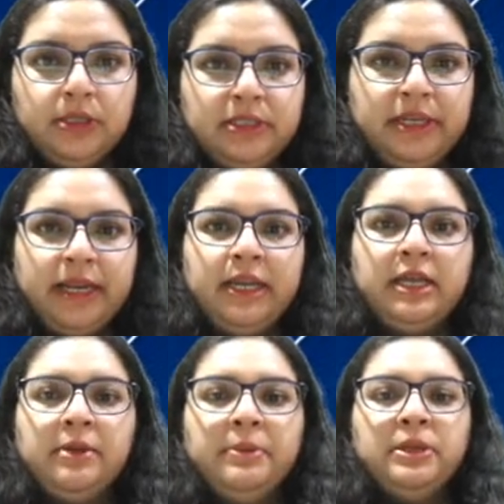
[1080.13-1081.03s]
directly
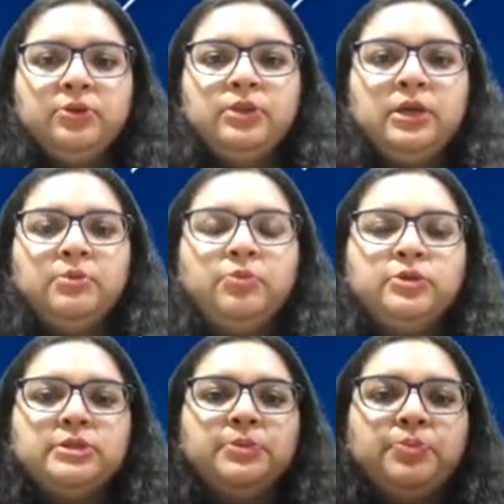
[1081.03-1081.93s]
coming to the
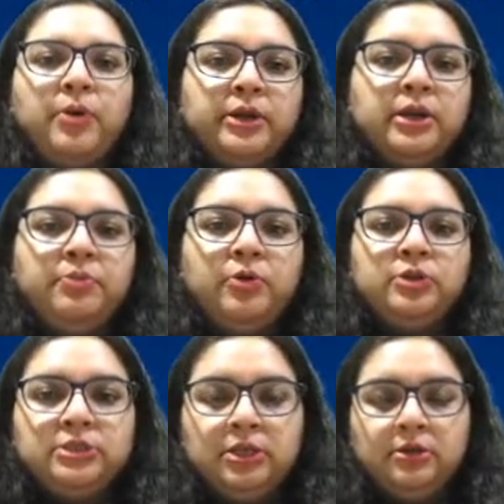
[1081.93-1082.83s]
most important
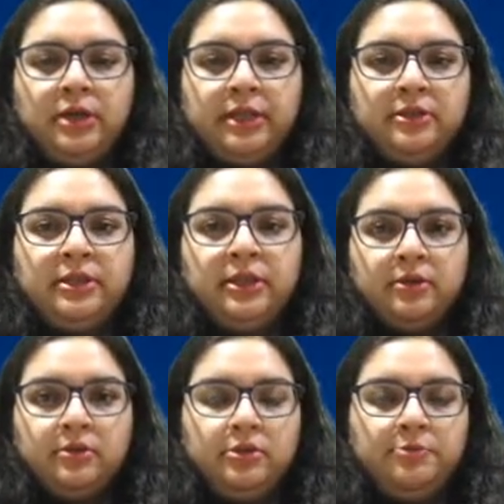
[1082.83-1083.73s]
portion, rather than
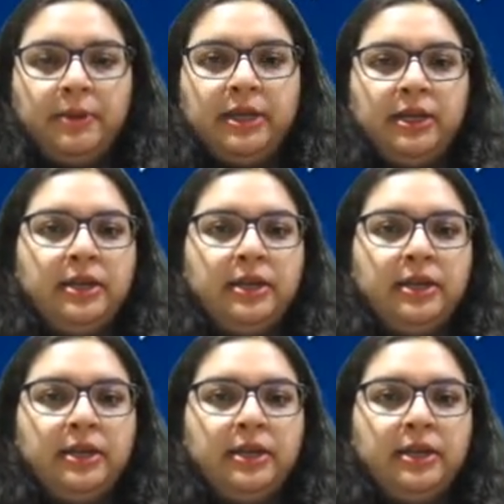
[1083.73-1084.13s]
spending